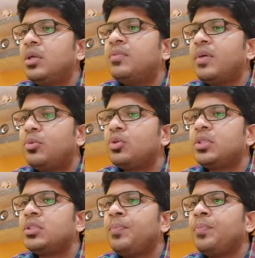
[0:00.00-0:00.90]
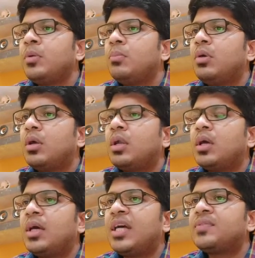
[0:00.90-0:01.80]
in fibrosis, but
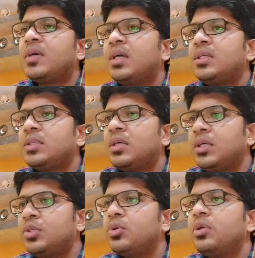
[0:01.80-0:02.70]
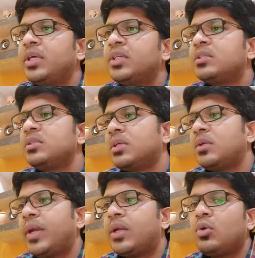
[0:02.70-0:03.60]
as far as insulin resistance
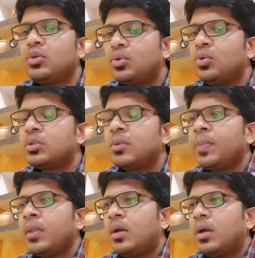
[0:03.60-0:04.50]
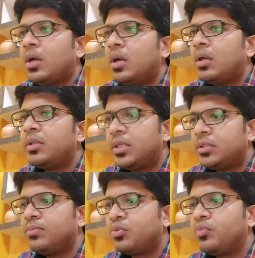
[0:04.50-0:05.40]
and weight loss goes, there
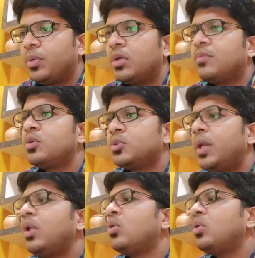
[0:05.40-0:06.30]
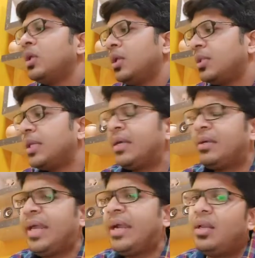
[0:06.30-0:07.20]
is improvement. Of course, we know
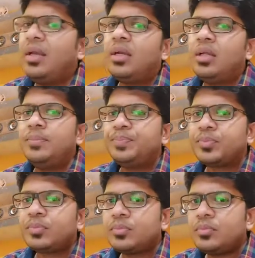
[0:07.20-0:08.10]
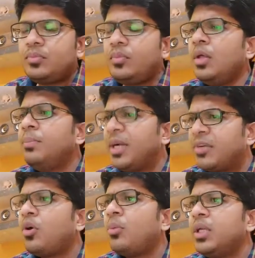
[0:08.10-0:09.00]
that technically
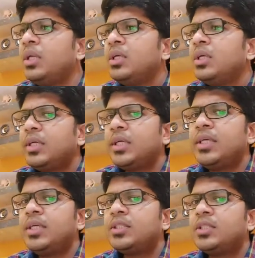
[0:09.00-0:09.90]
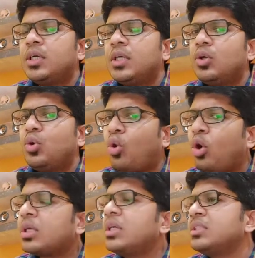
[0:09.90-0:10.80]
metformin is
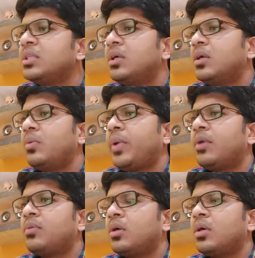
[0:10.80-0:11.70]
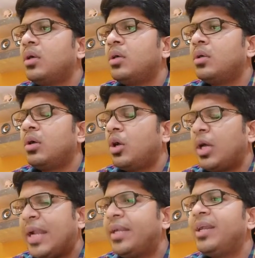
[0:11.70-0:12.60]
not considered
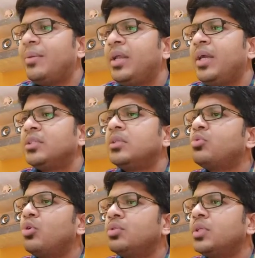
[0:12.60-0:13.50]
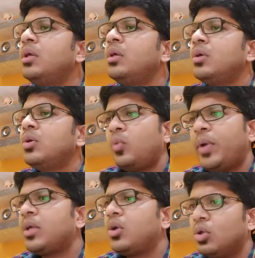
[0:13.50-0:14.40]
an anti-diabetic agent producing
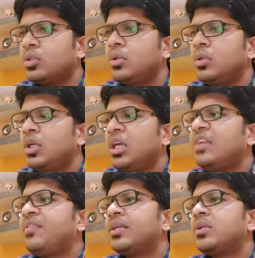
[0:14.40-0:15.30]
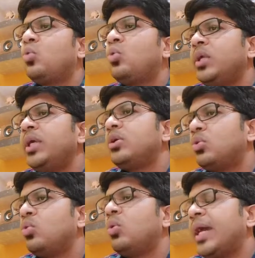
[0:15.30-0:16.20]
weight loss. In fact, the only
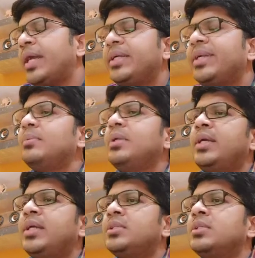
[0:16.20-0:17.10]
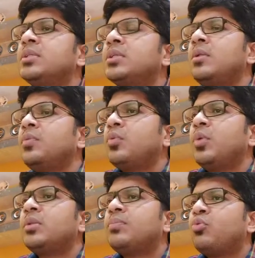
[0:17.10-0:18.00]
two anti-diabetic agents
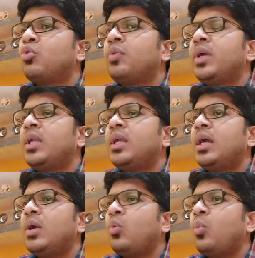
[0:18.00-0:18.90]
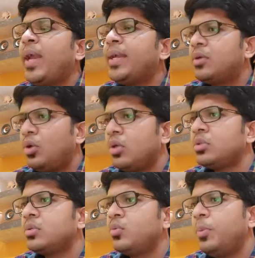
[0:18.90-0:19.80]
with proven weight
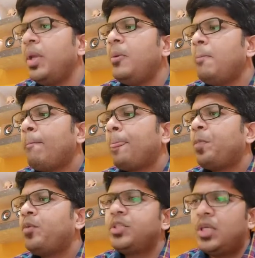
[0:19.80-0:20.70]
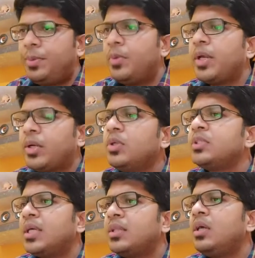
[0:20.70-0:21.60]
loss would be the GLP-1
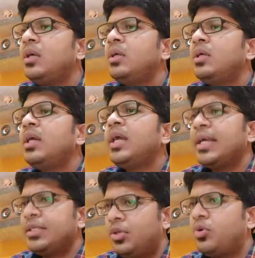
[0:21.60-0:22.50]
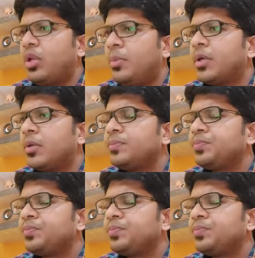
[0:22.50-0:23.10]
agonist and the ACE-02 inhibitor.